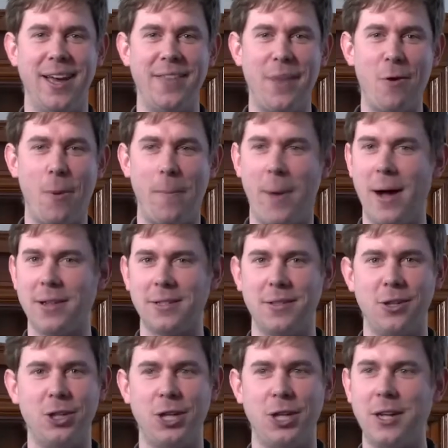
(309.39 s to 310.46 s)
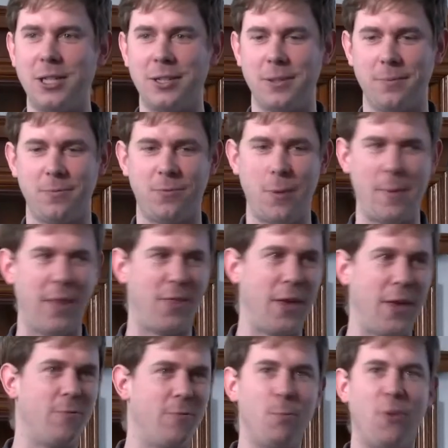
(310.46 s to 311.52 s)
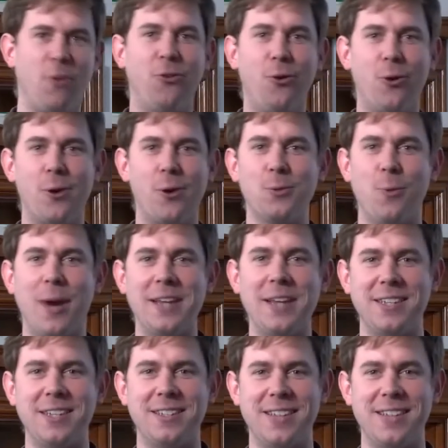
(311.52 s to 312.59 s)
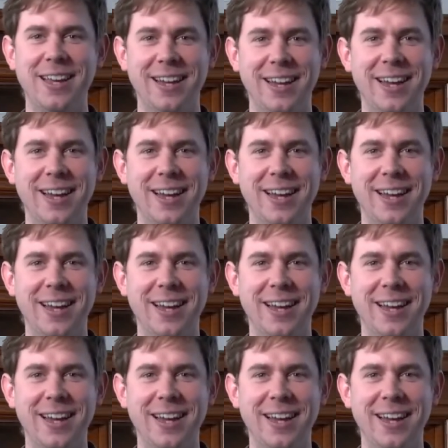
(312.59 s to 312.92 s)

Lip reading: They were part of the church from before it was YCC.